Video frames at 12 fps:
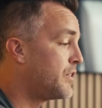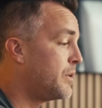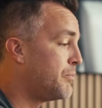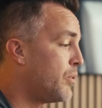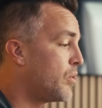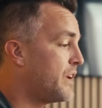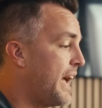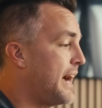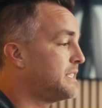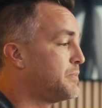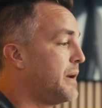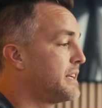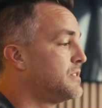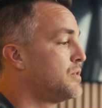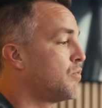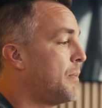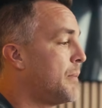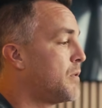important aspect to
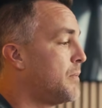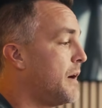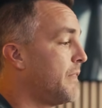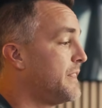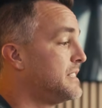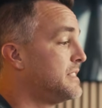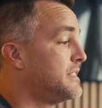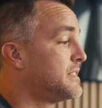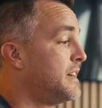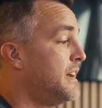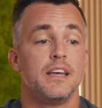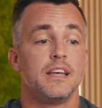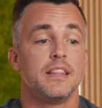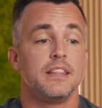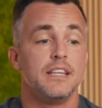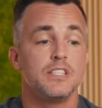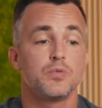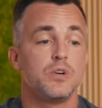remember about this is
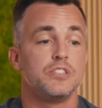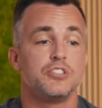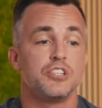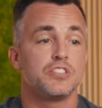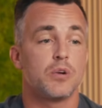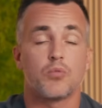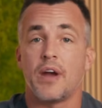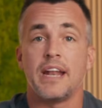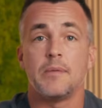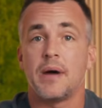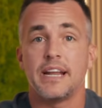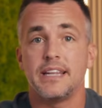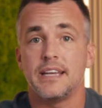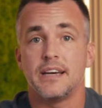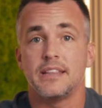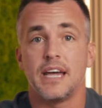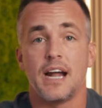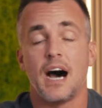this was just a random idea
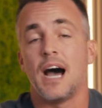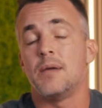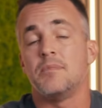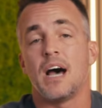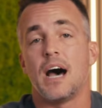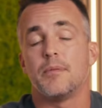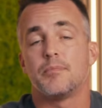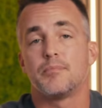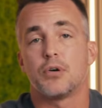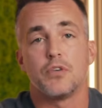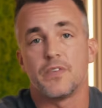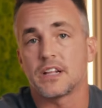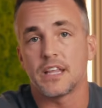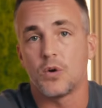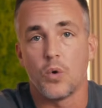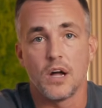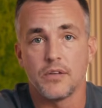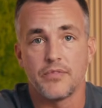that I'm not perfectly
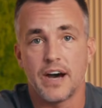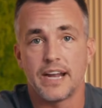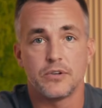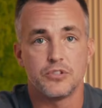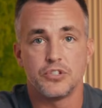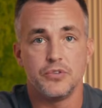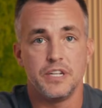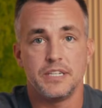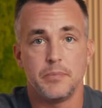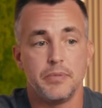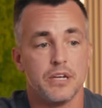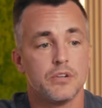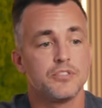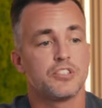qualified or suited to build.